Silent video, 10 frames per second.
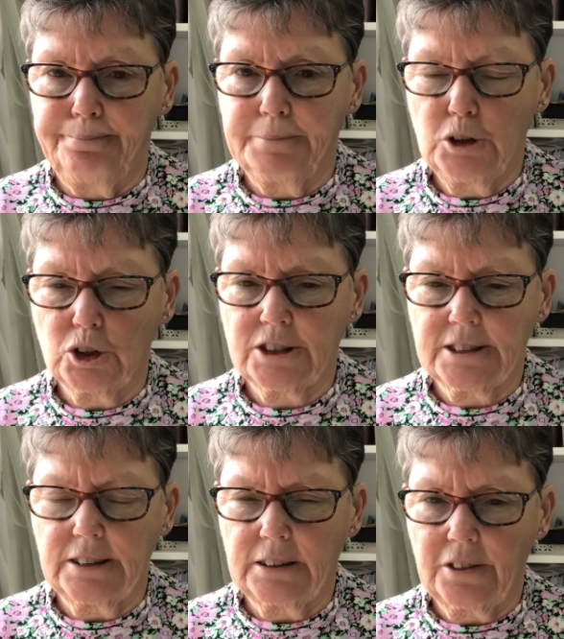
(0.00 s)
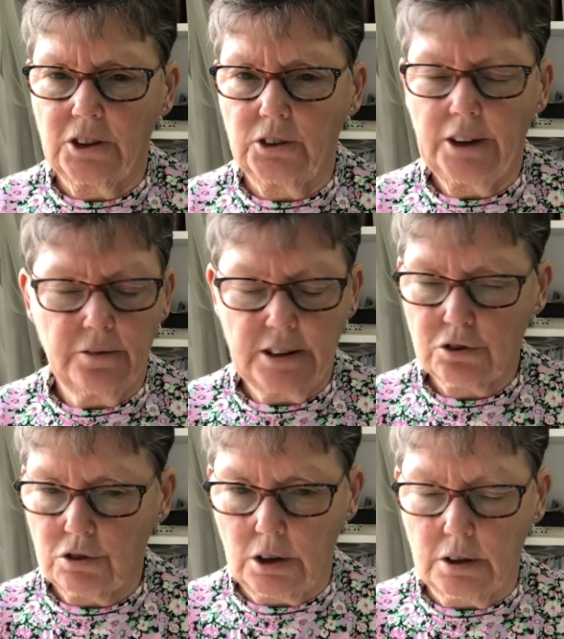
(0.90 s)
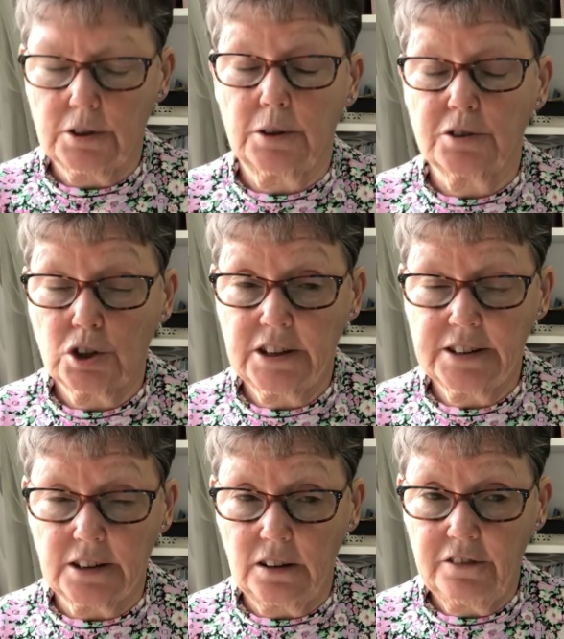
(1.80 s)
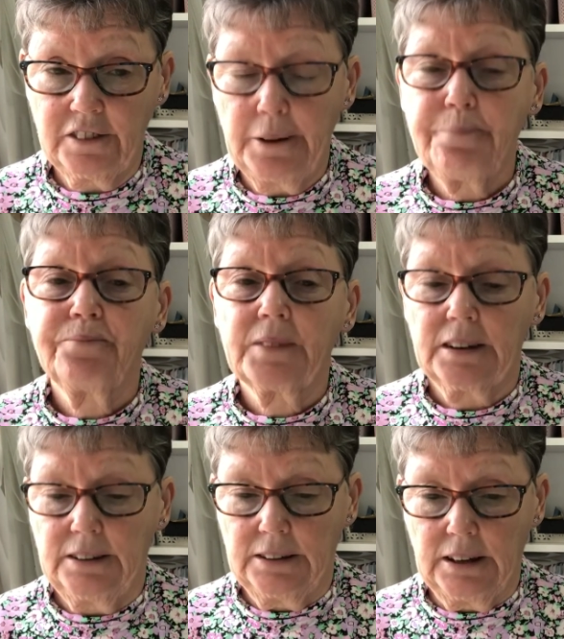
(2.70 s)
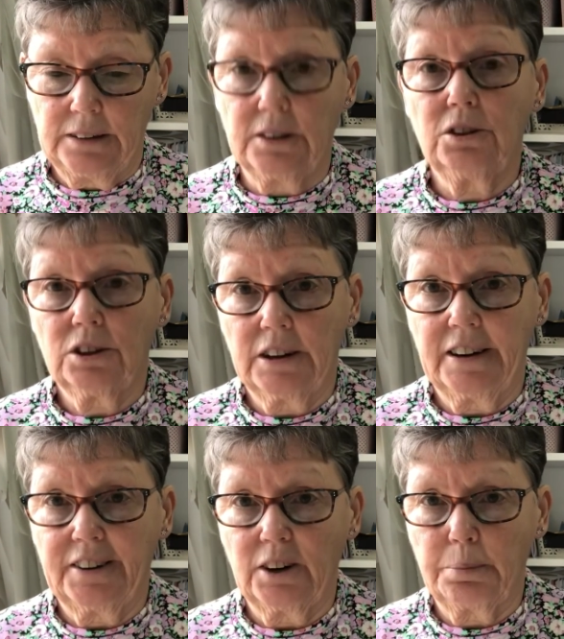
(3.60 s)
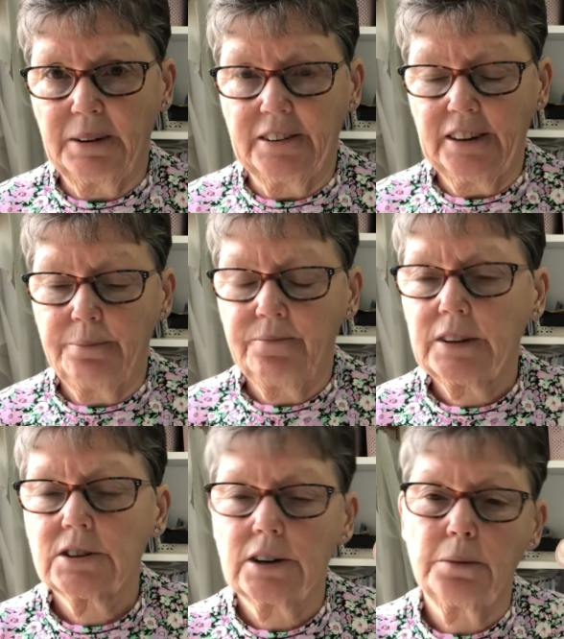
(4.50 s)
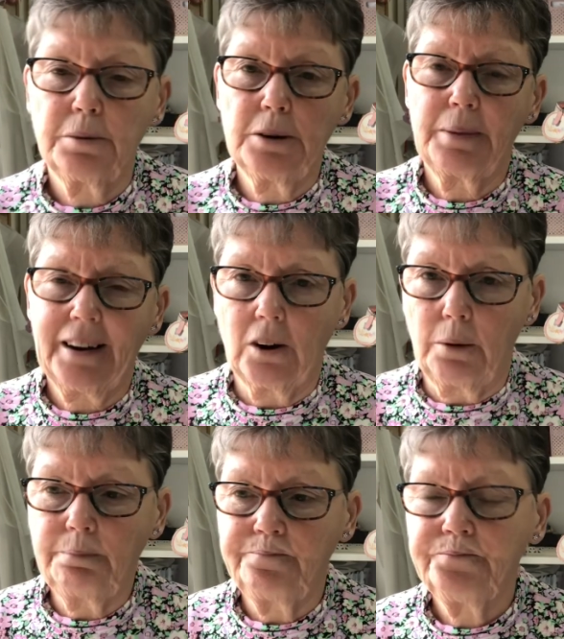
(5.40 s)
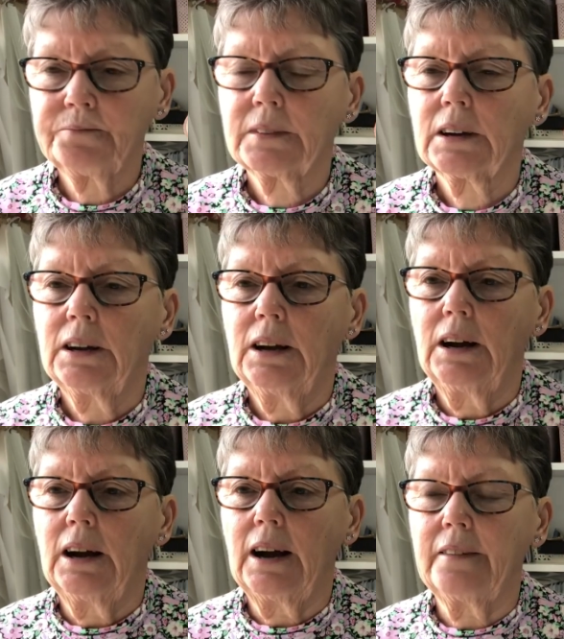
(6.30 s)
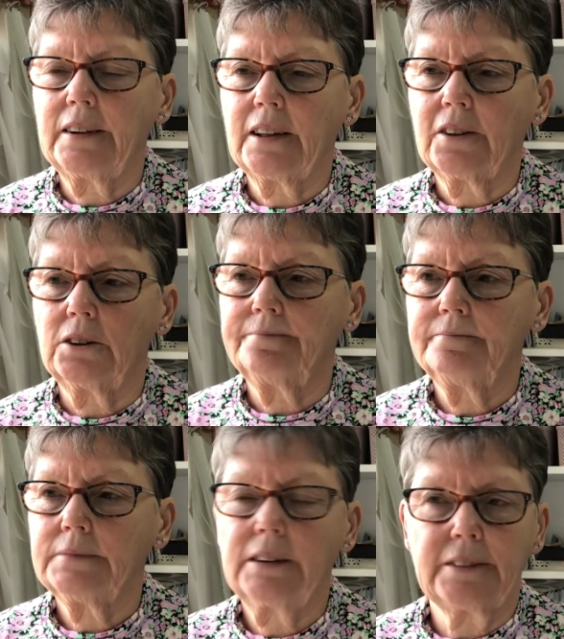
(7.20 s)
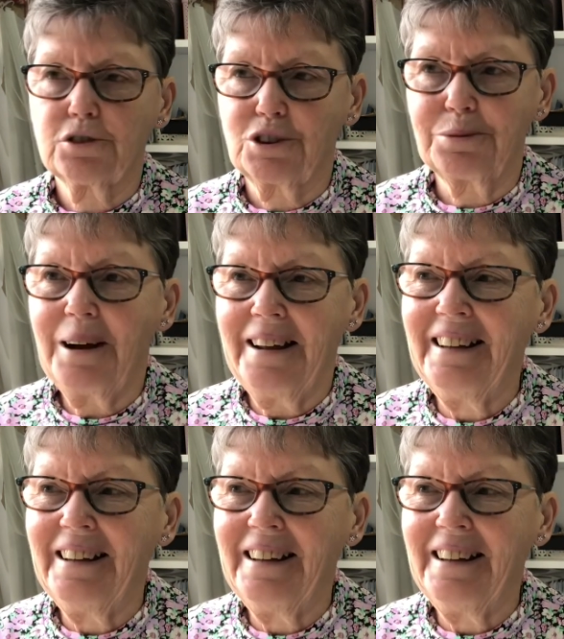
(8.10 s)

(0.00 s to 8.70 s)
Looked at it and I thought, no, that's wrong. So I took it off. Luckily I'd only pinned it. So I put it back on, and then I thought, no, that's the wrong way.